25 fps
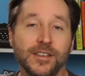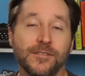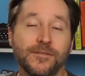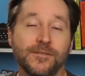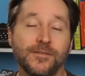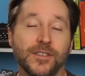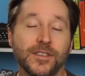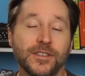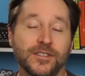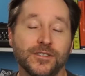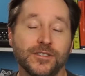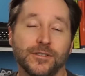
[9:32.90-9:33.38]

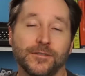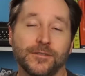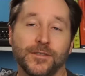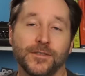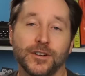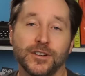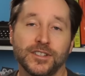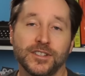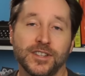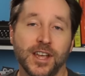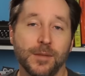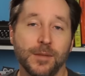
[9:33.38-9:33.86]
If this is your
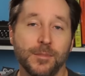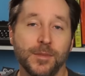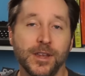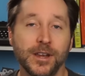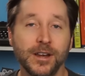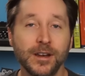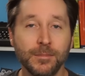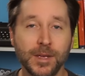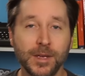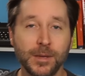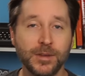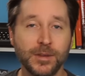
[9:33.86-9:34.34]
first time
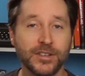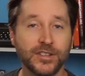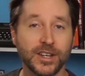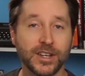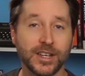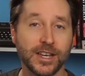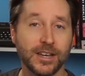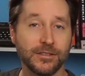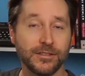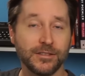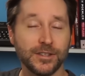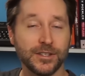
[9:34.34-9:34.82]
here, maybe
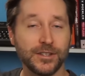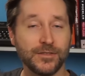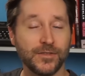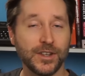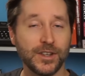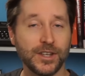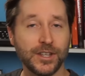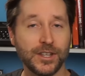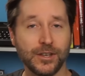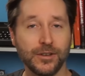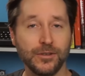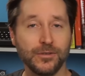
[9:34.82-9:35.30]
check out this
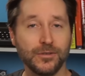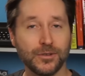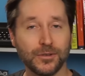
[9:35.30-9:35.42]
video.